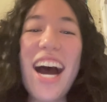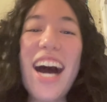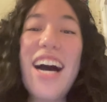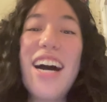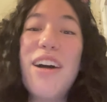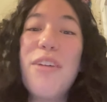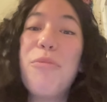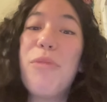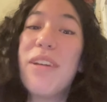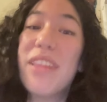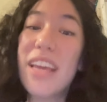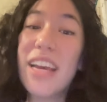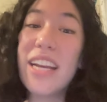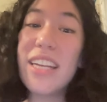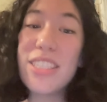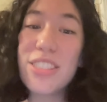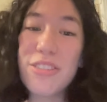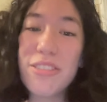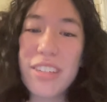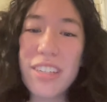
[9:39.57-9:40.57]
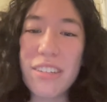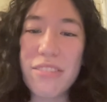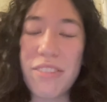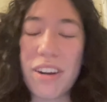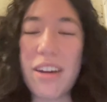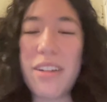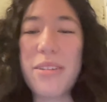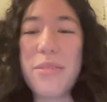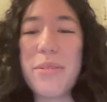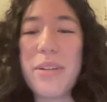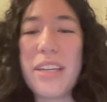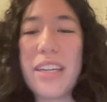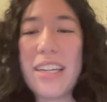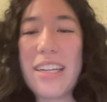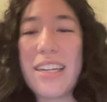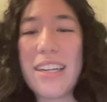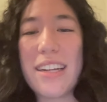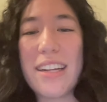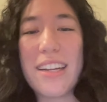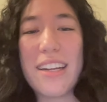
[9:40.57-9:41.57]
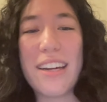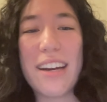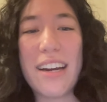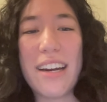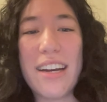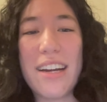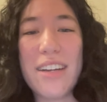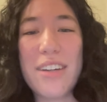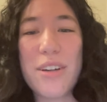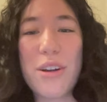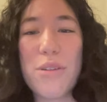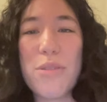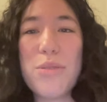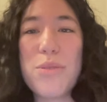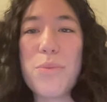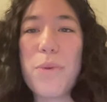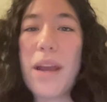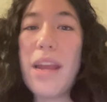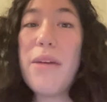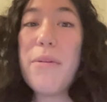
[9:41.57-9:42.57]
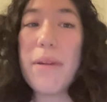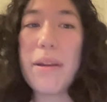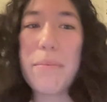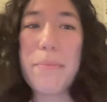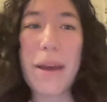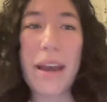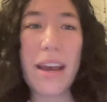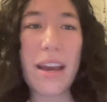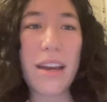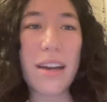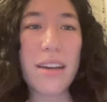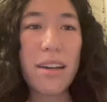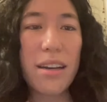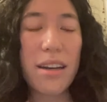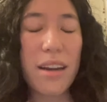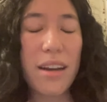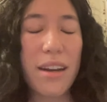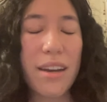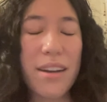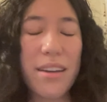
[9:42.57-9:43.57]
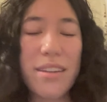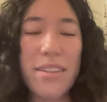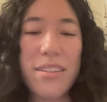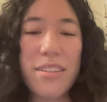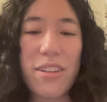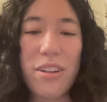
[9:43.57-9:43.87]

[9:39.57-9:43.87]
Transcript: uh, well, the history of Halloween uh, goes way, way back, uh,